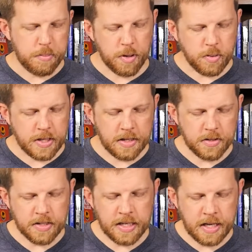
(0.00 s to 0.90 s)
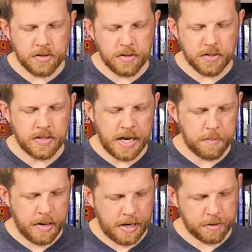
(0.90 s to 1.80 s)
Protests against the
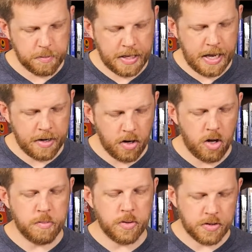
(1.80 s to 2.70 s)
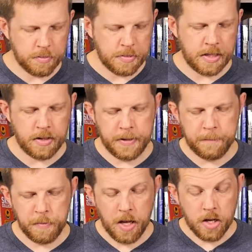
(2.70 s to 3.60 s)
Stamp Act began almost
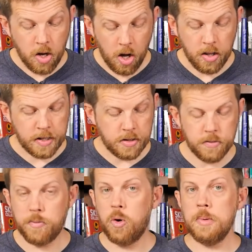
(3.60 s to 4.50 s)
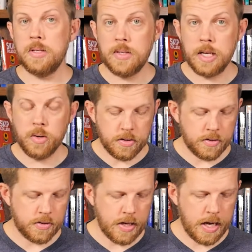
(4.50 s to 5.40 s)
immediately. Colonists formed a secret
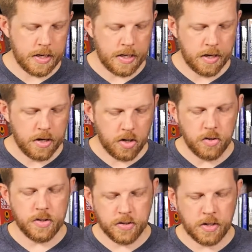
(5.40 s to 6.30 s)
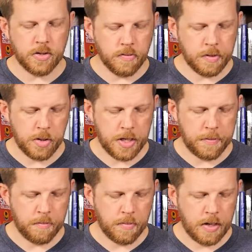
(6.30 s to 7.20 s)
society called the Sons of Liberty.
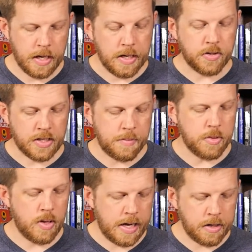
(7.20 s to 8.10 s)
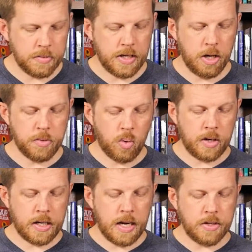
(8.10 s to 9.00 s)
Samuel Adams helped
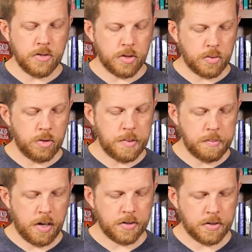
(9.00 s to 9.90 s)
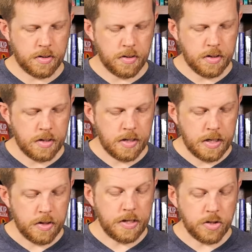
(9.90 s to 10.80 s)
organize the group in Boston.
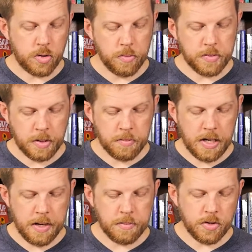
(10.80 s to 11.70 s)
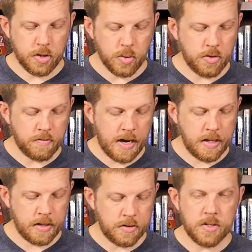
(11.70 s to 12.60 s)
This group sometimes used
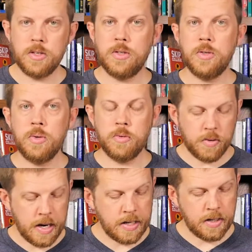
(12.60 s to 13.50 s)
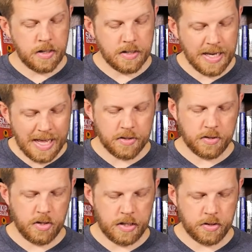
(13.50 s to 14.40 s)
violence to frighten tax
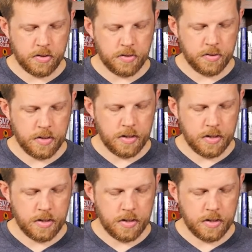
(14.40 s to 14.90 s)
collectors.